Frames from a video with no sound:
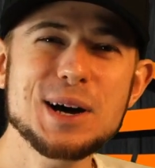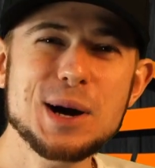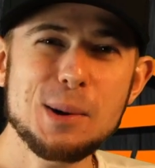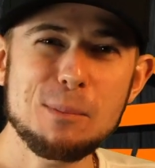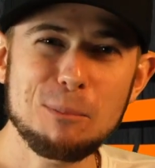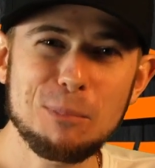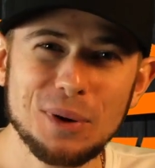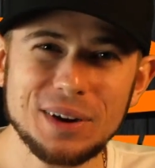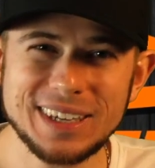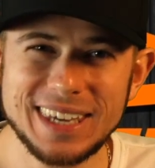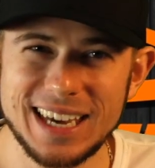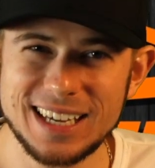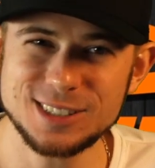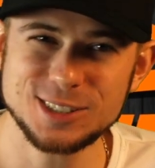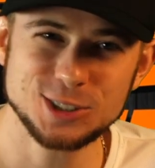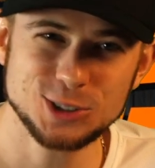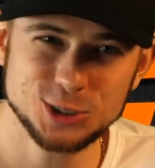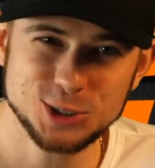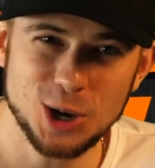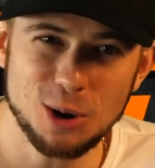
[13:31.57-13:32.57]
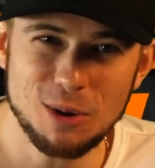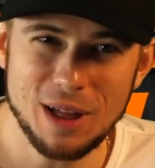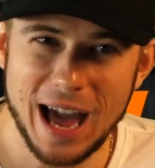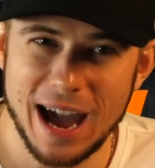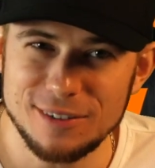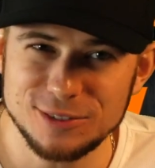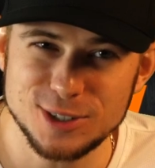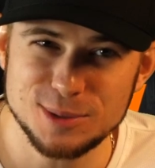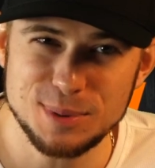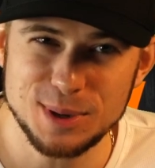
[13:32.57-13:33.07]
Baguettes don't
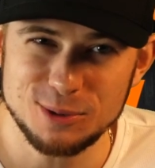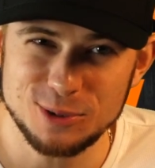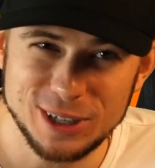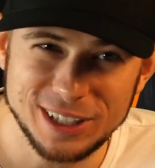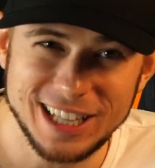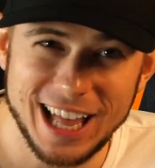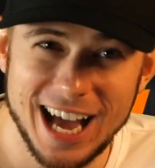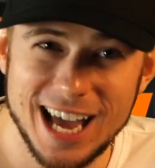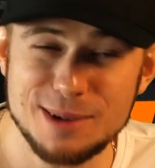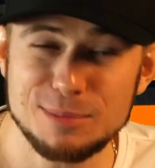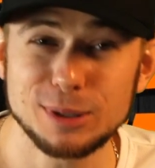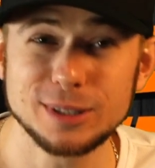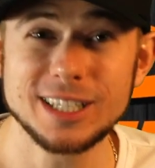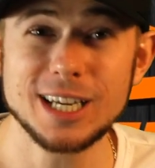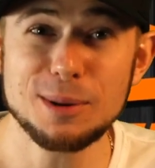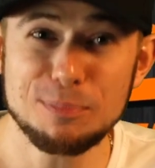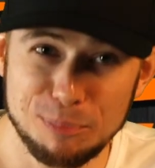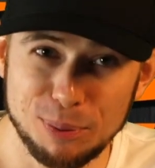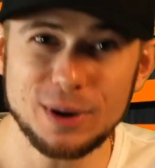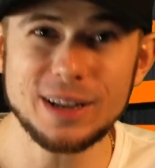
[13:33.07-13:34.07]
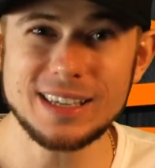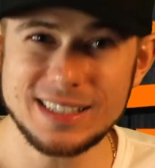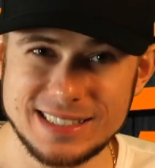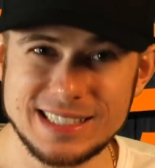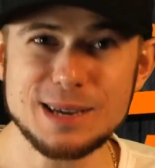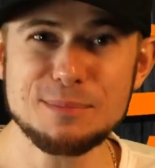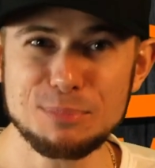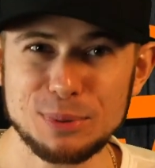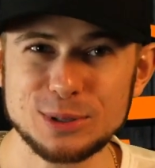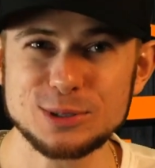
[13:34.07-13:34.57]
have to be reliable. They're pretty
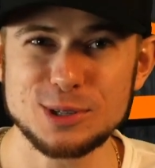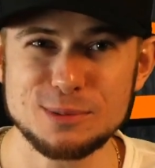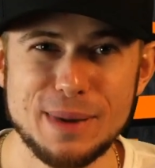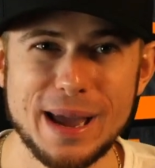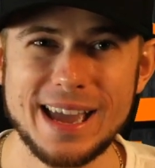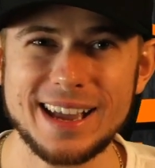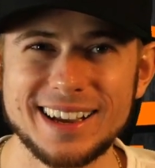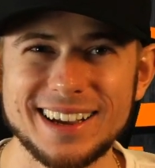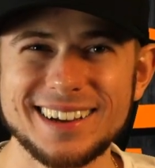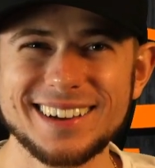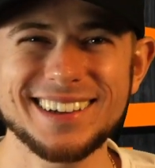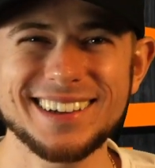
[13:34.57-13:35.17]
simple to make.